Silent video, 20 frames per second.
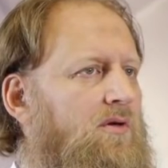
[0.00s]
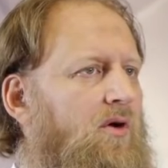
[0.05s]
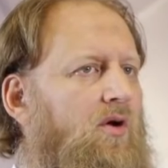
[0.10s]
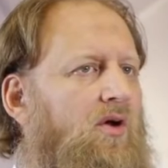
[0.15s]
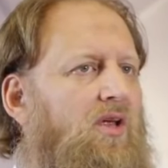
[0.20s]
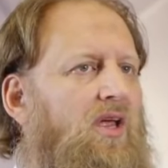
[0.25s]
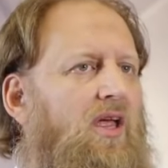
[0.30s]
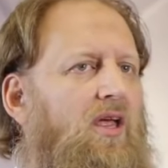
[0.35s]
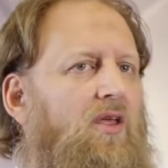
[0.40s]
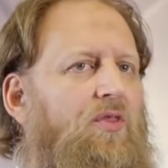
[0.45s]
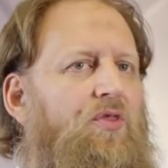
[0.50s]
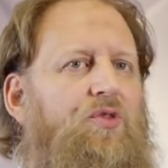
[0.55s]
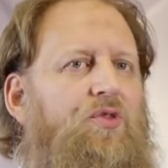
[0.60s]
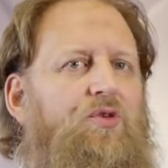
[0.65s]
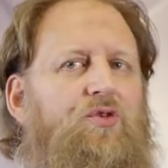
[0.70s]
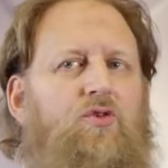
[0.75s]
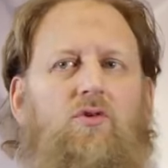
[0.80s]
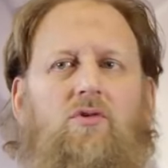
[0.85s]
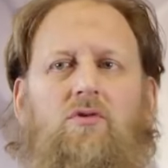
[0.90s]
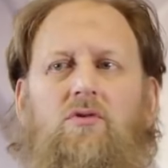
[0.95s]
okay,
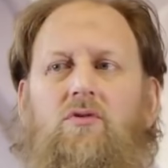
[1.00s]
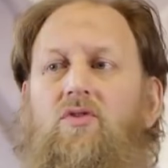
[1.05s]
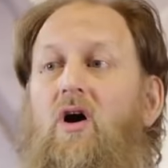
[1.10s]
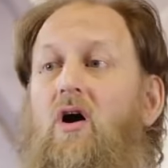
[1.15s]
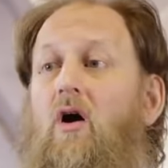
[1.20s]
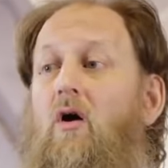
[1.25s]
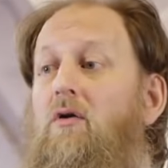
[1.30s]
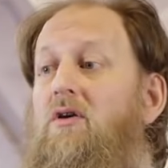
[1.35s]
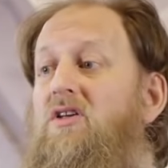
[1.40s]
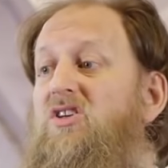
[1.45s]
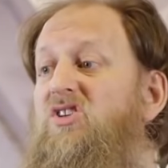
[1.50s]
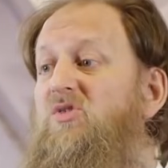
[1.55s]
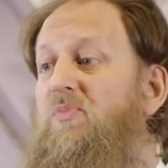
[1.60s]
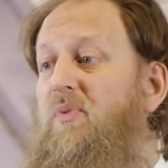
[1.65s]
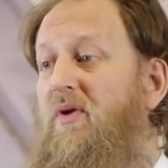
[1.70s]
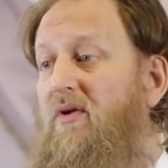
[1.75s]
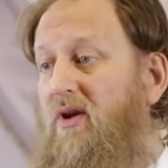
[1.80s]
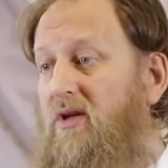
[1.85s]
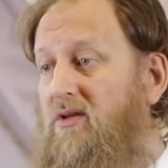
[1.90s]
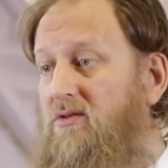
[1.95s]
through the Holy
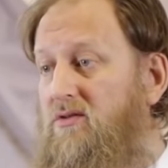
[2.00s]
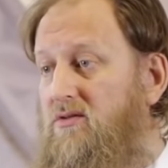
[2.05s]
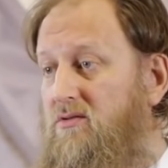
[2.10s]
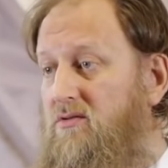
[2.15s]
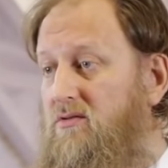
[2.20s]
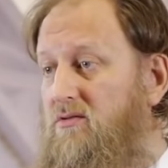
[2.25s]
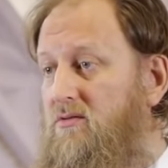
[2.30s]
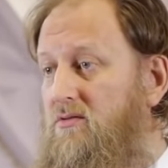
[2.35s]
Spirit.